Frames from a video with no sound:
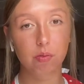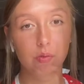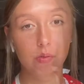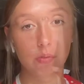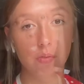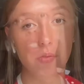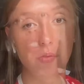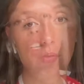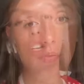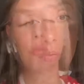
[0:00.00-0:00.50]

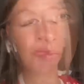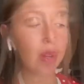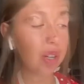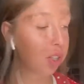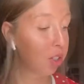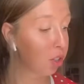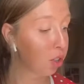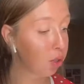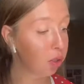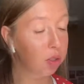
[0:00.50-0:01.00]
So my
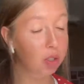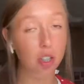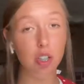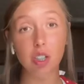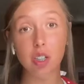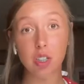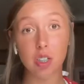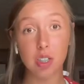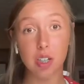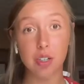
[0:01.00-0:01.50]
shoes are
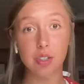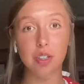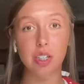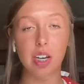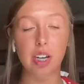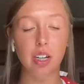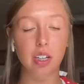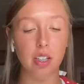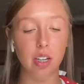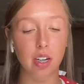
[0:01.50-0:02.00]
still
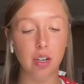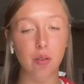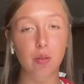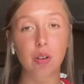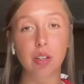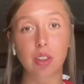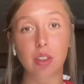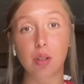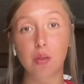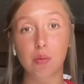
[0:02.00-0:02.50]
sitting there
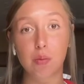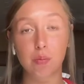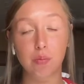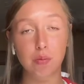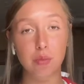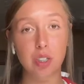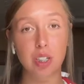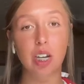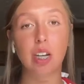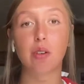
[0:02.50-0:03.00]
with the
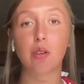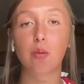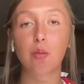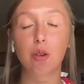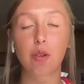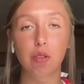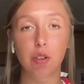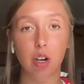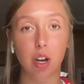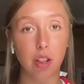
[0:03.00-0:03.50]
stain
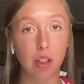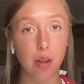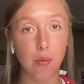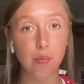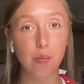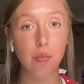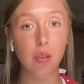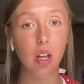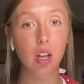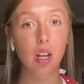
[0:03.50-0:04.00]
remover on them.